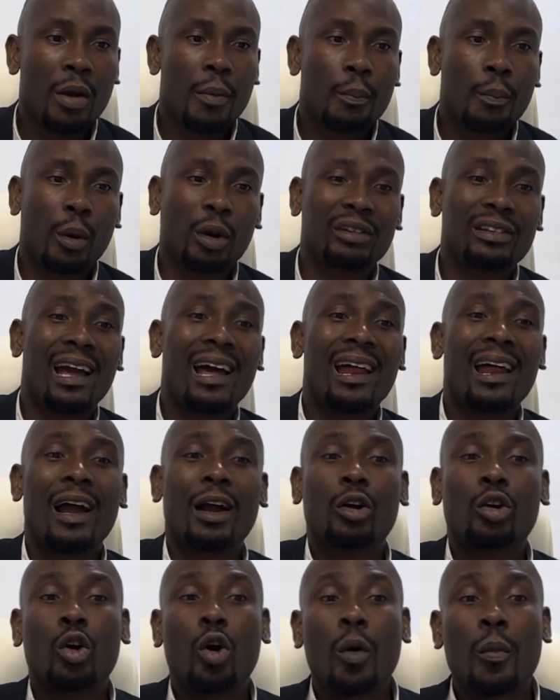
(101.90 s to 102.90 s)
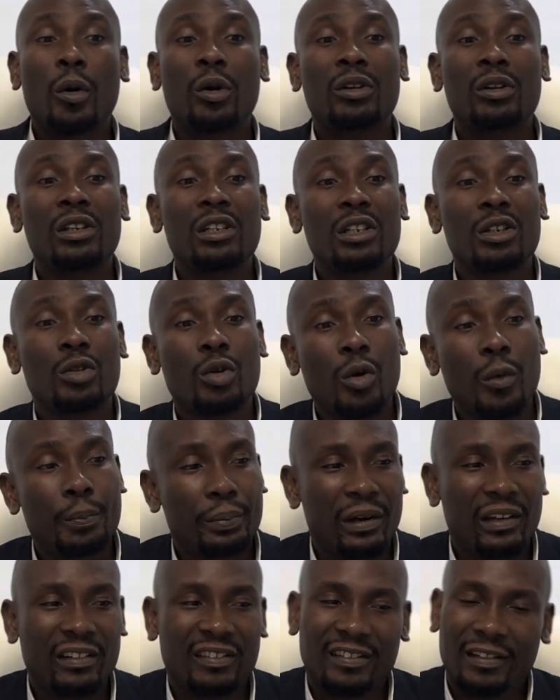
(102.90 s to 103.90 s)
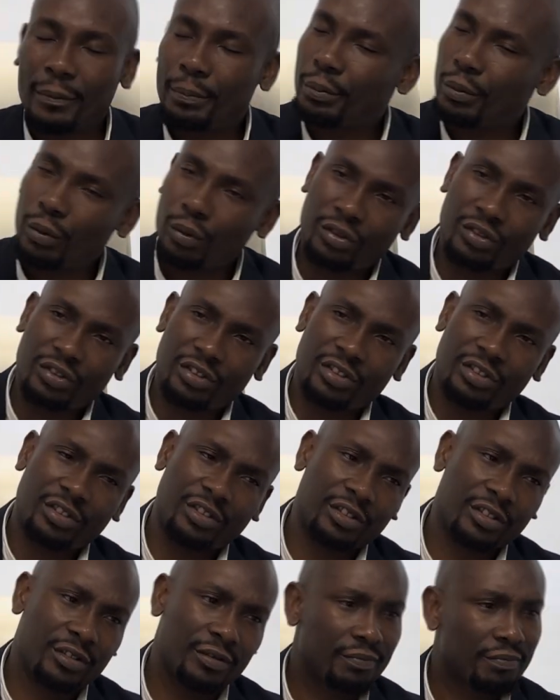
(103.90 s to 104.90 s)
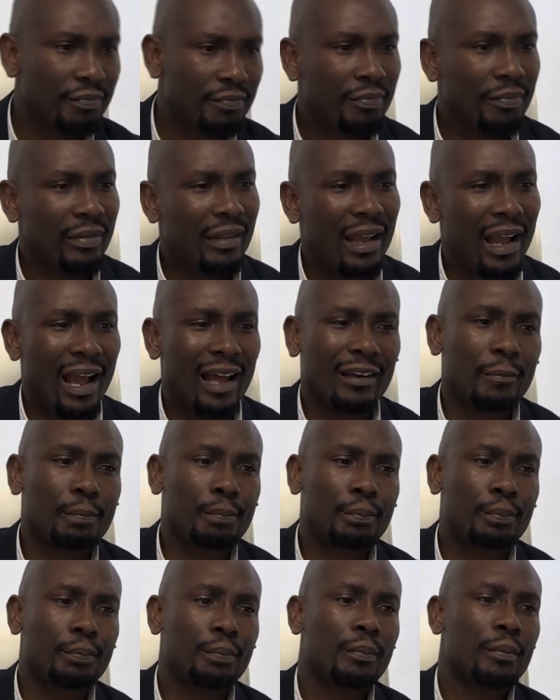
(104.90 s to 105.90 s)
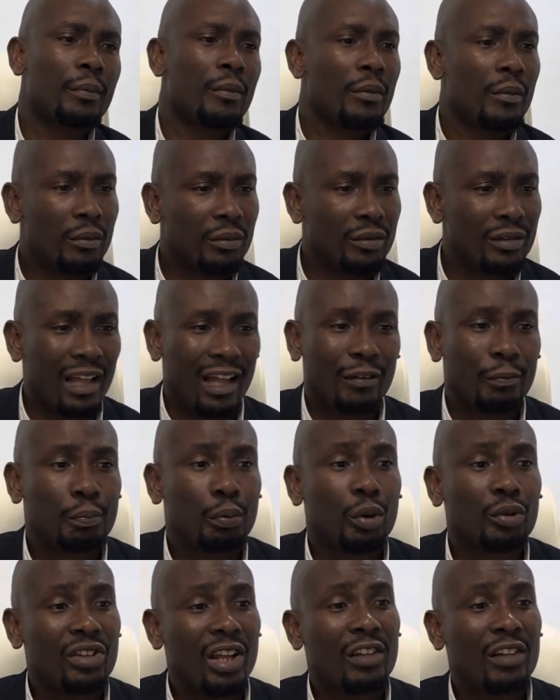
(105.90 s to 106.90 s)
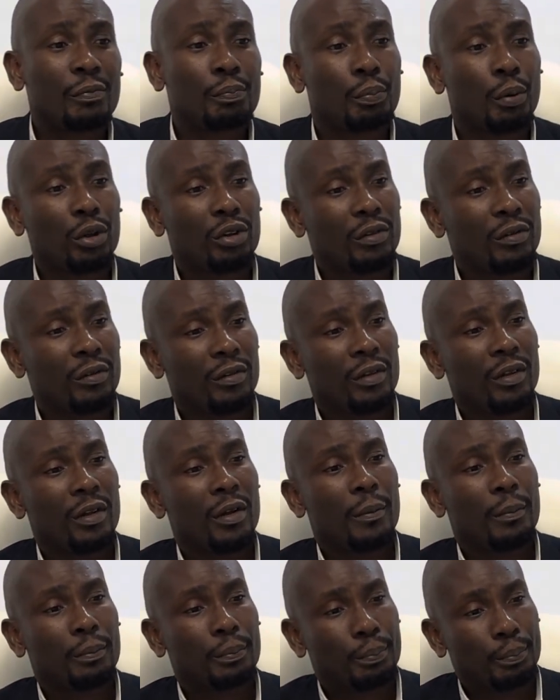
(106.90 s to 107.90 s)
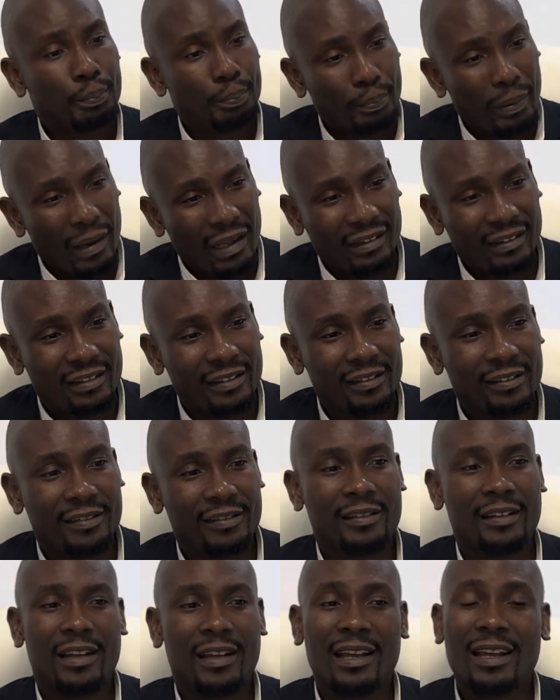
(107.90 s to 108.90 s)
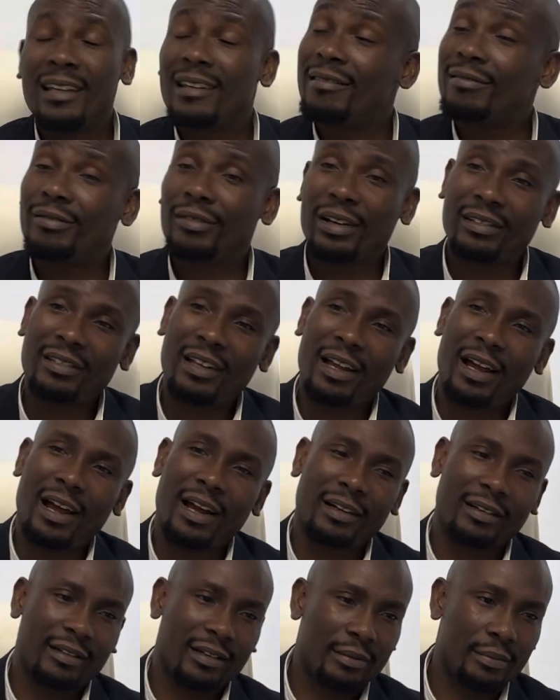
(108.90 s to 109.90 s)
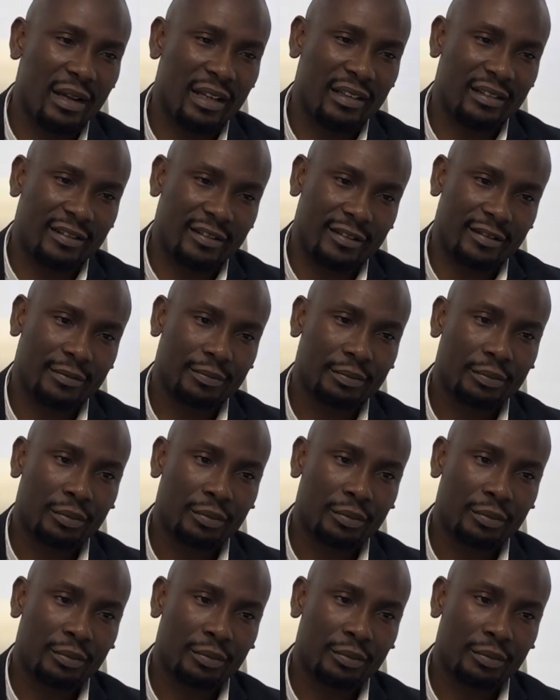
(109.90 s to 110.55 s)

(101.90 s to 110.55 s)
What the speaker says: But there are common legal principles and that protect both parties in rental agreements.